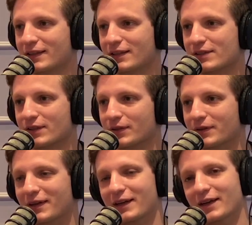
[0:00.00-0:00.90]
So
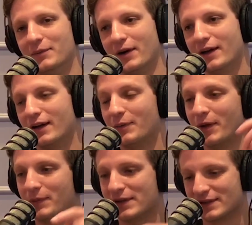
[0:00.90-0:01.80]
on my
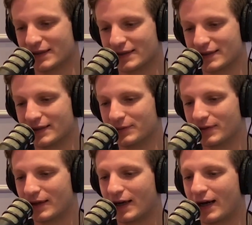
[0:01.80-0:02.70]
men's league team,
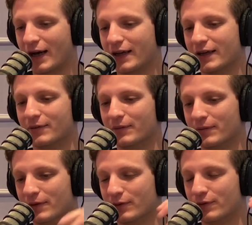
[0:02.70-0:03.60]
I am
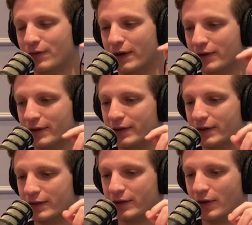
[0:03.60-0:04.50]
very
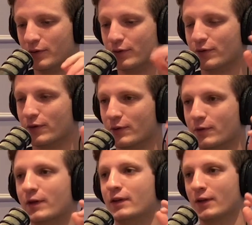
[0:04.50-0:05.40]
known for
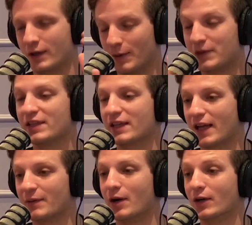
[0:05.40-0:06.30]
coming to the
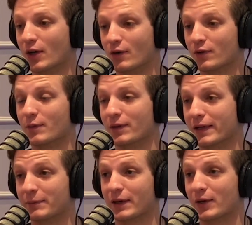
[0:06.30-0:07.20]
game hungover and
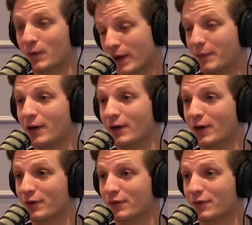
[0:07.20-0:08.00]
playing better when I'm hungover.